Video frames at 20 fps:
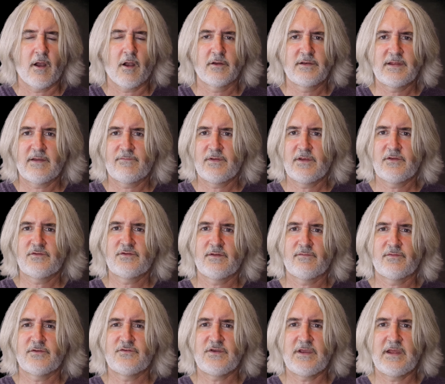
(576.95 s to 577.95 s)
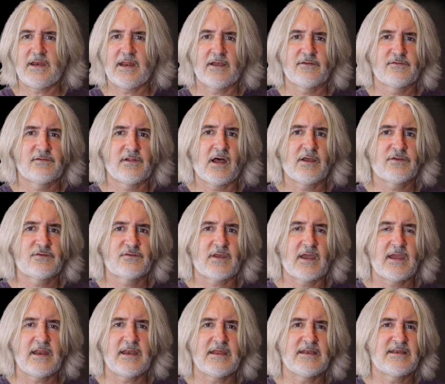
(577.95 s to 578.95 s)
our definition of a gene has lost
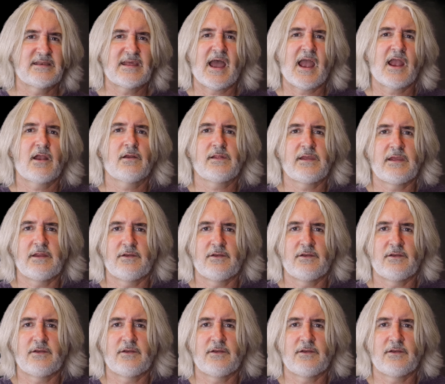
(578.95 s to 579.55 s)
sight entirely